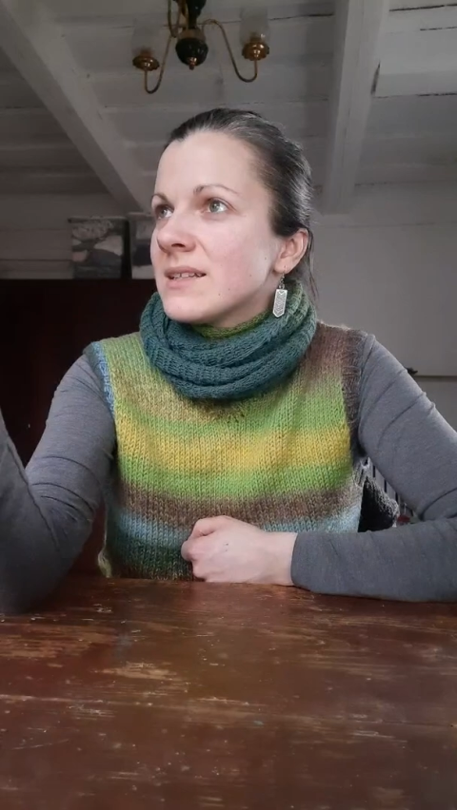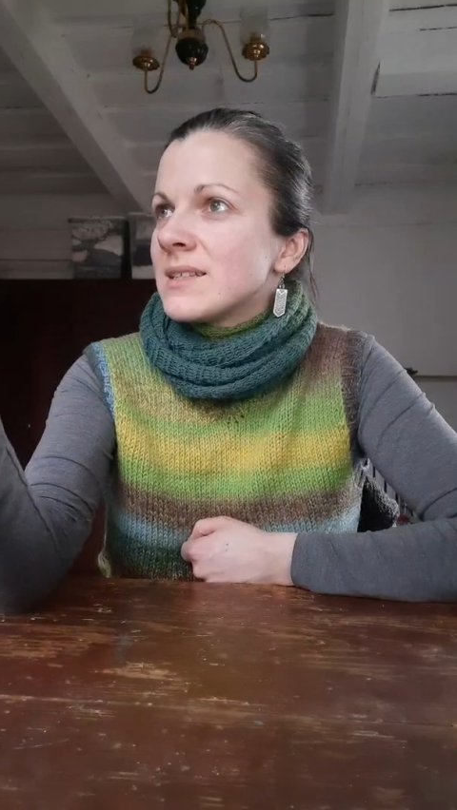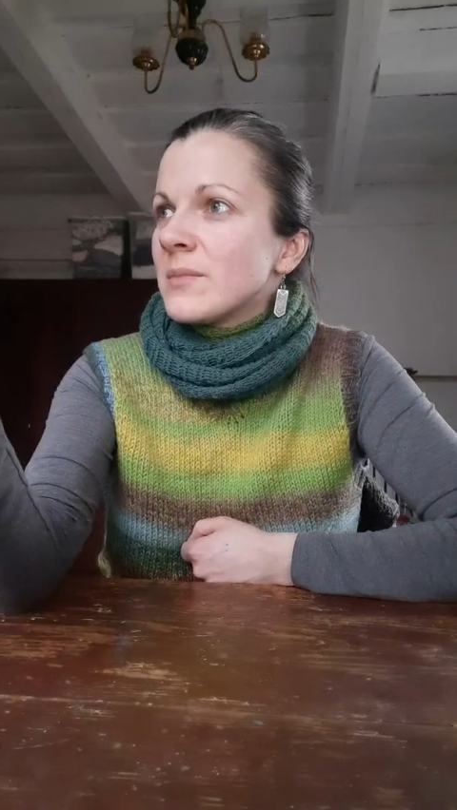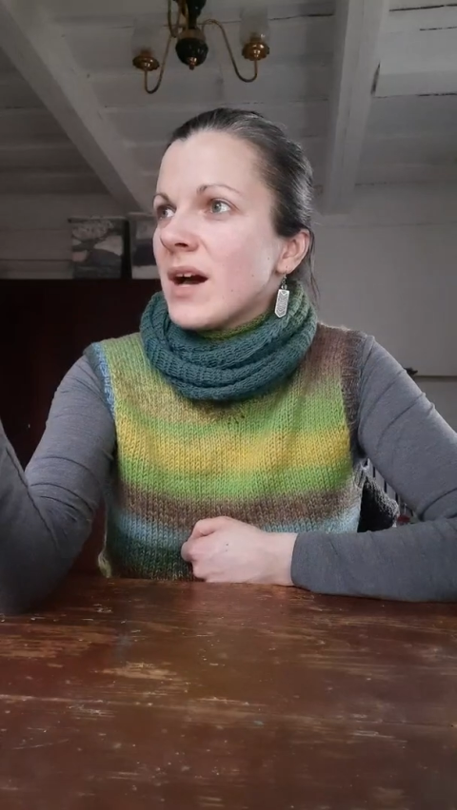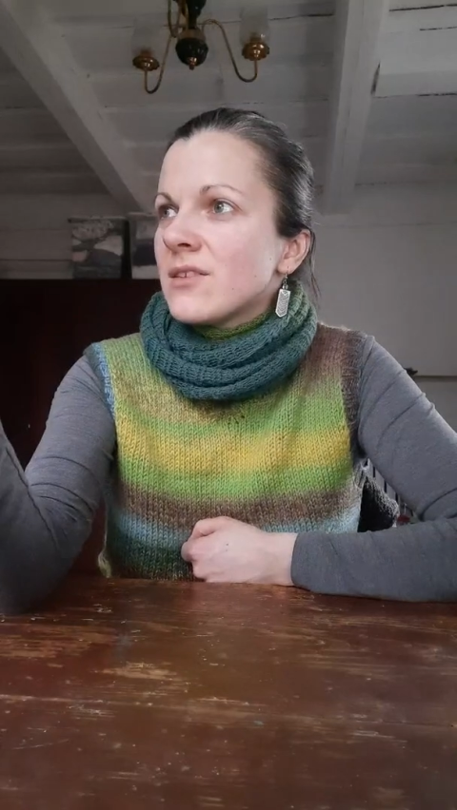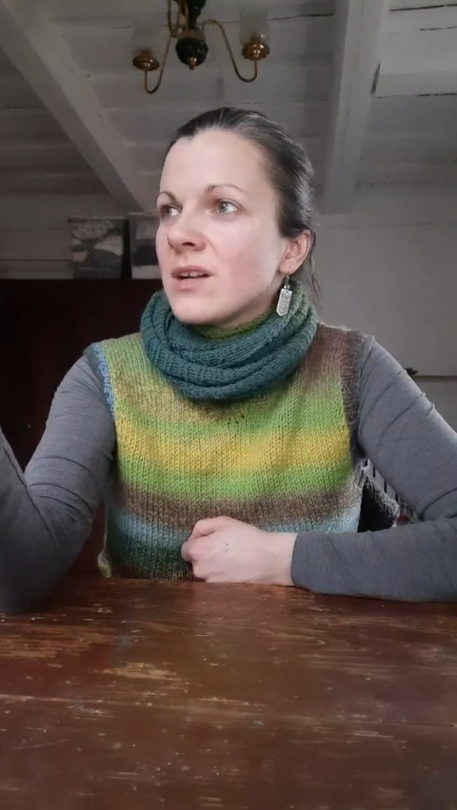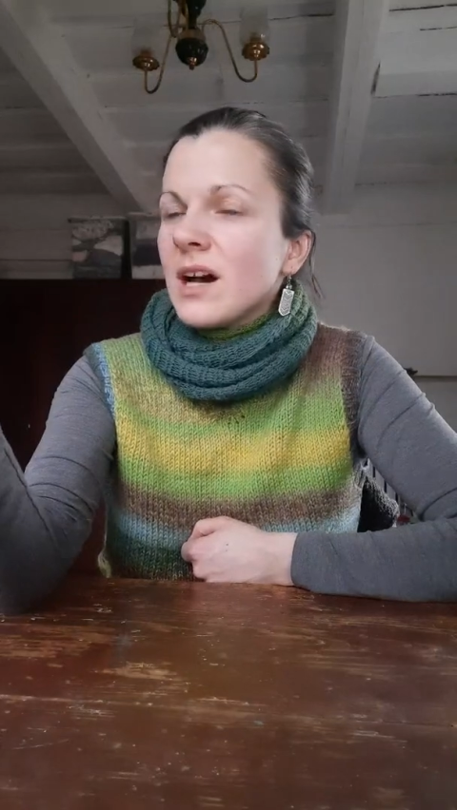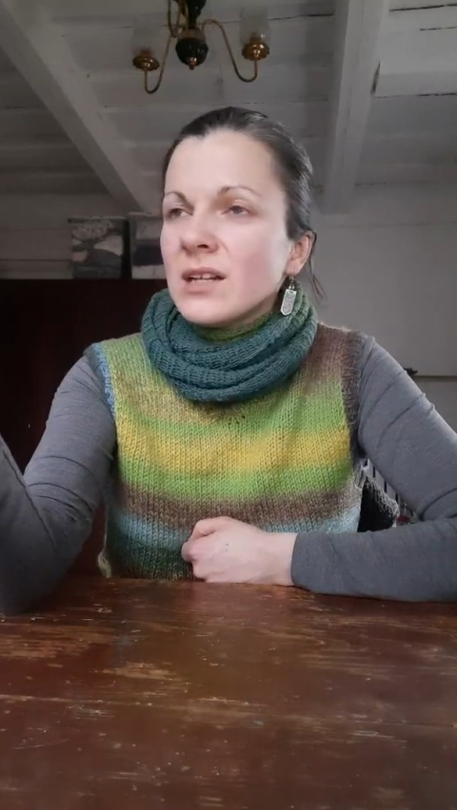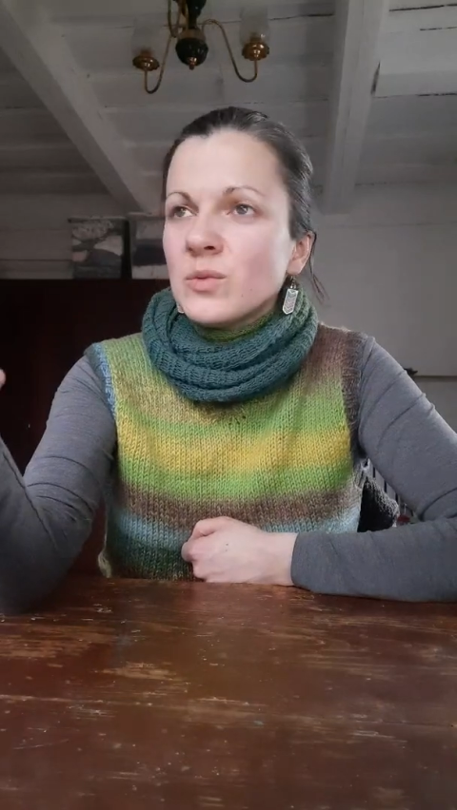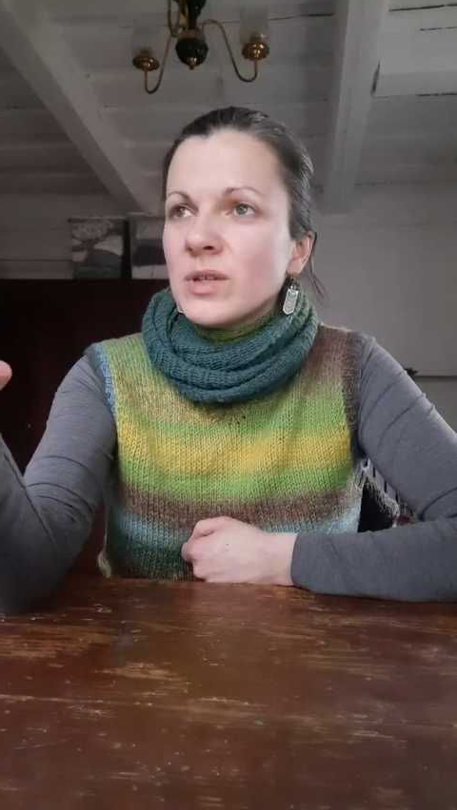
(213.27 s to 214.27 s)

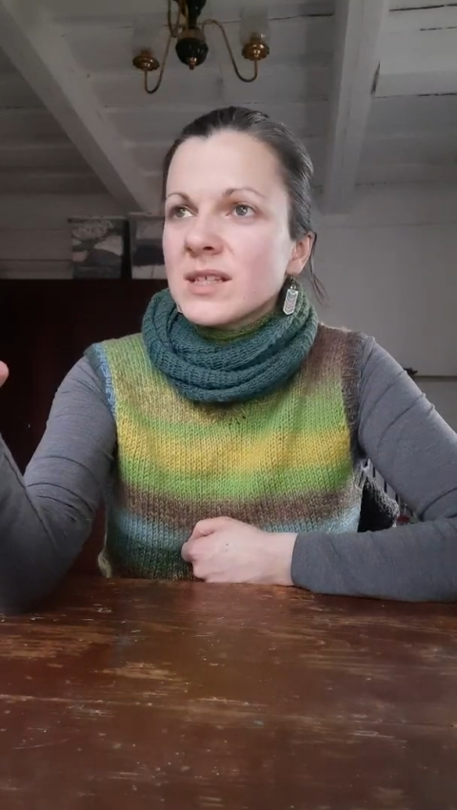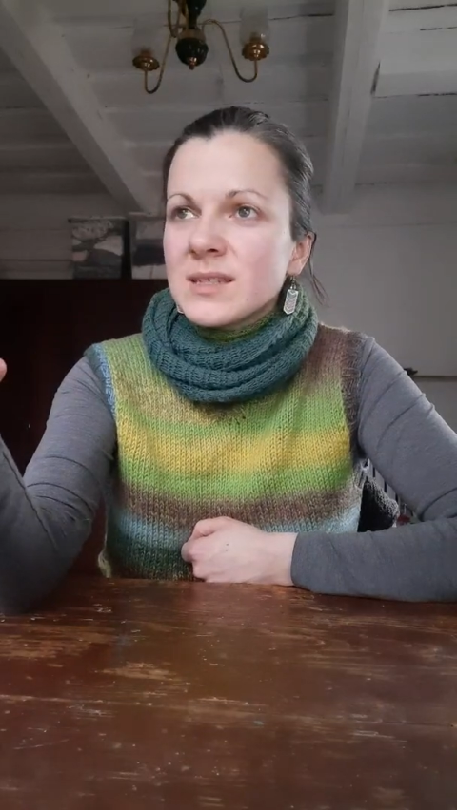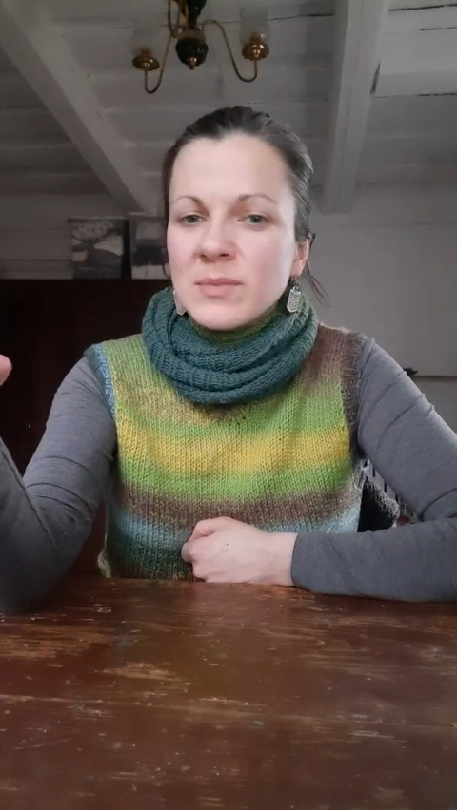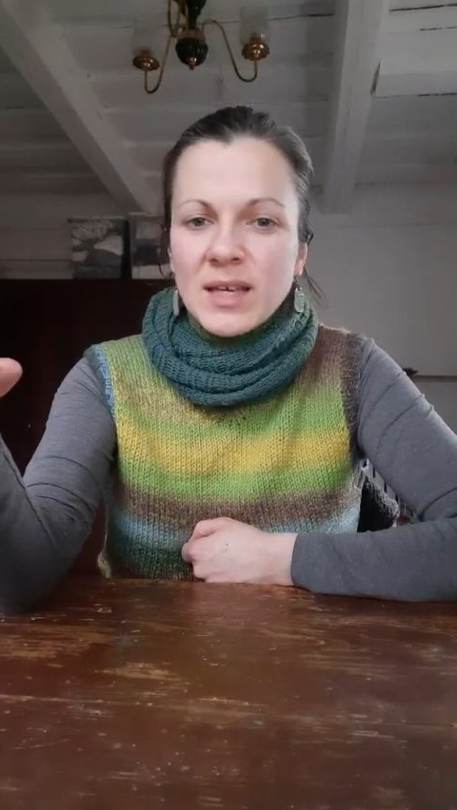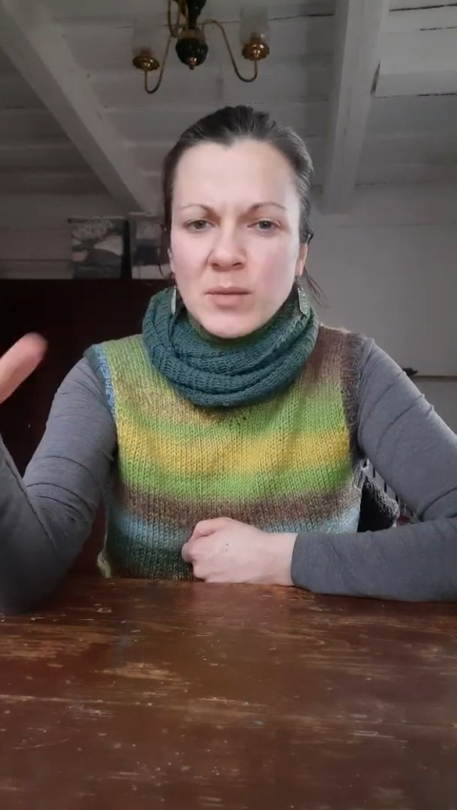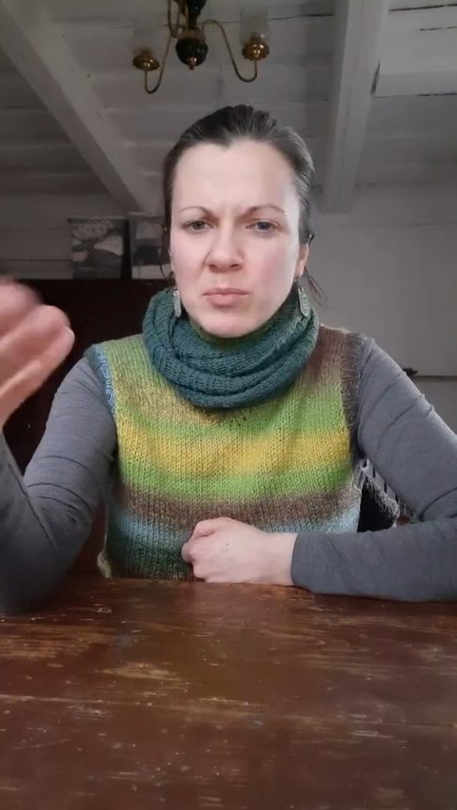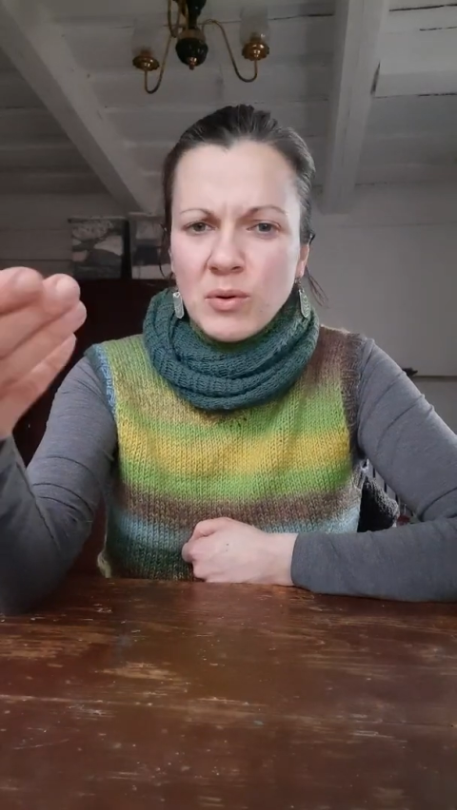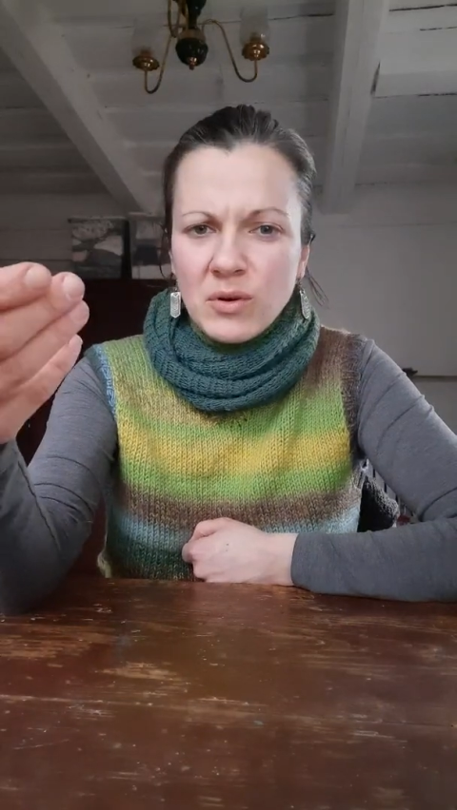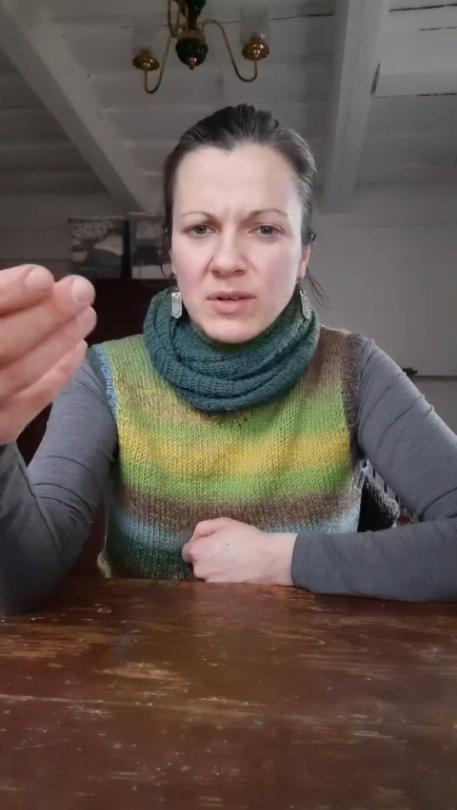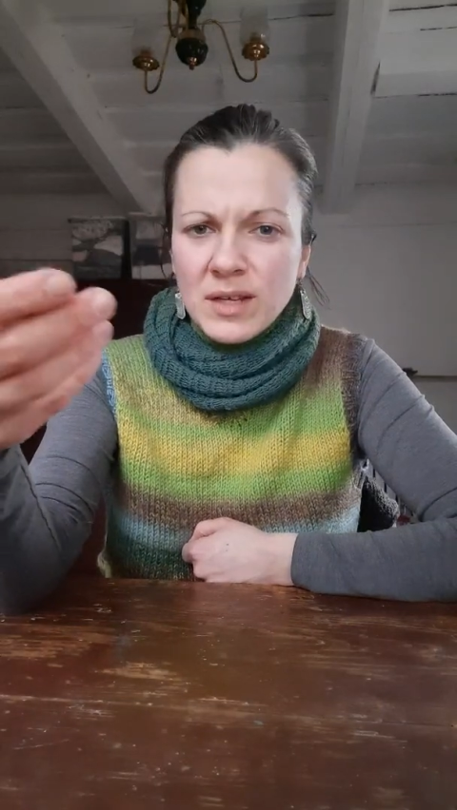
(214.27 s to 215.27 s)
artworks, I'm like,
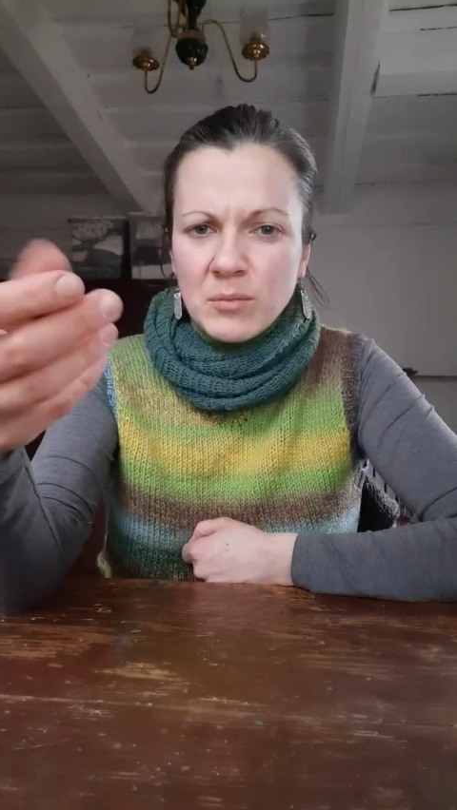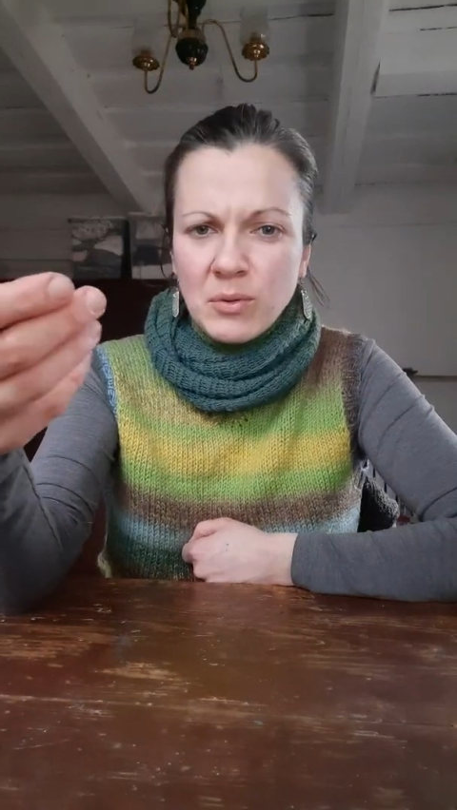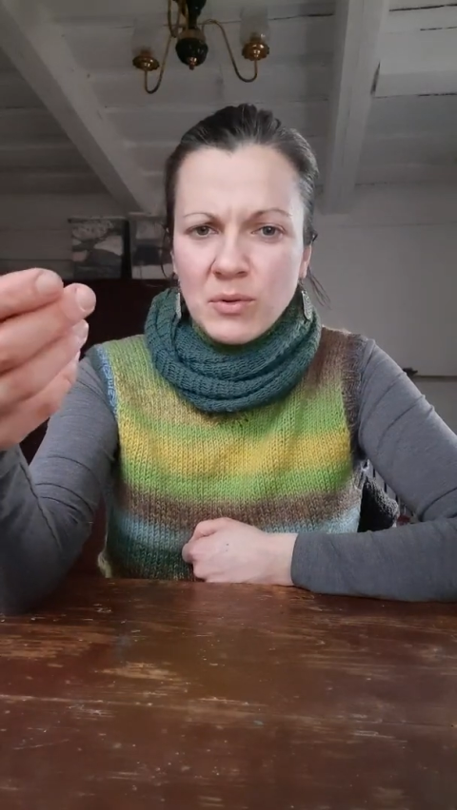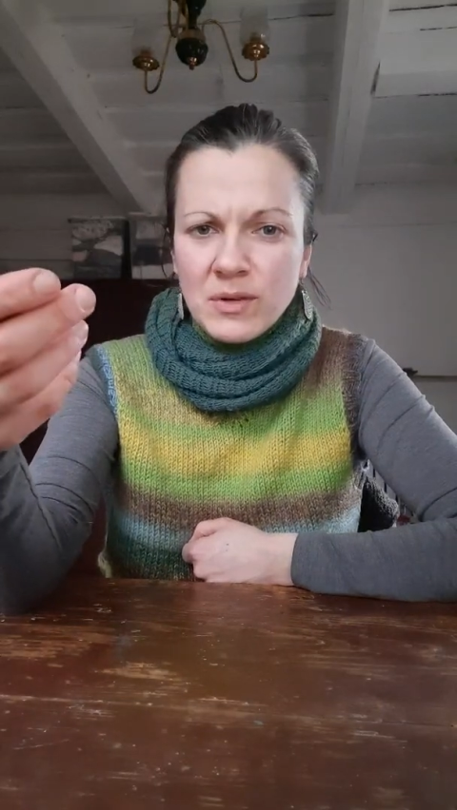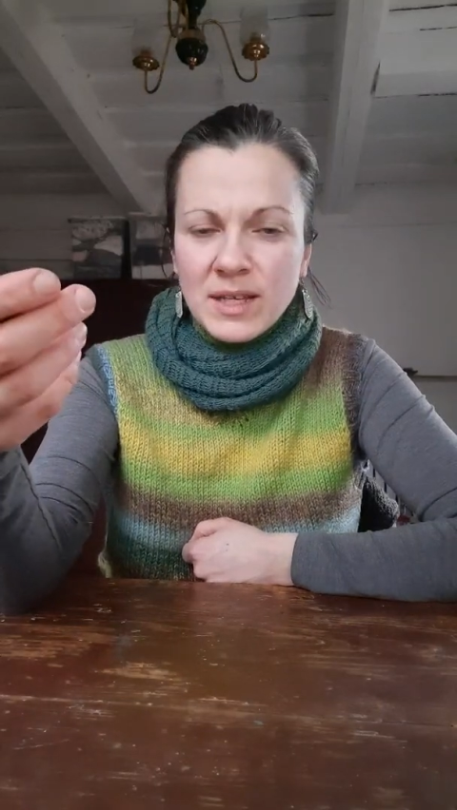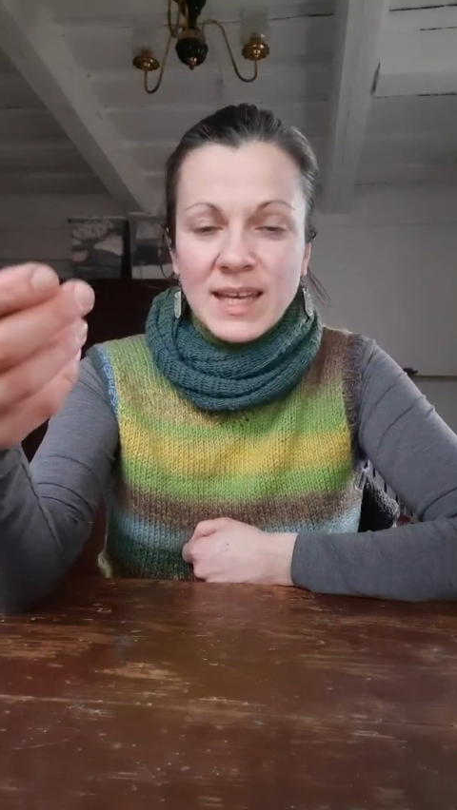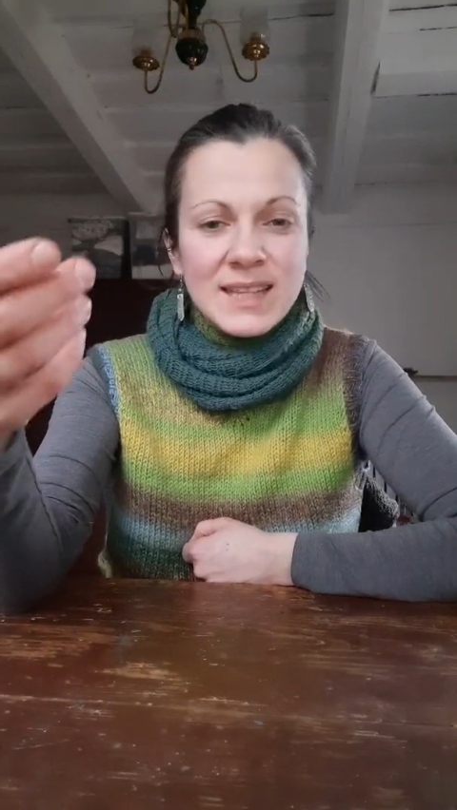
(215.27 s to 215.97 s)
boring.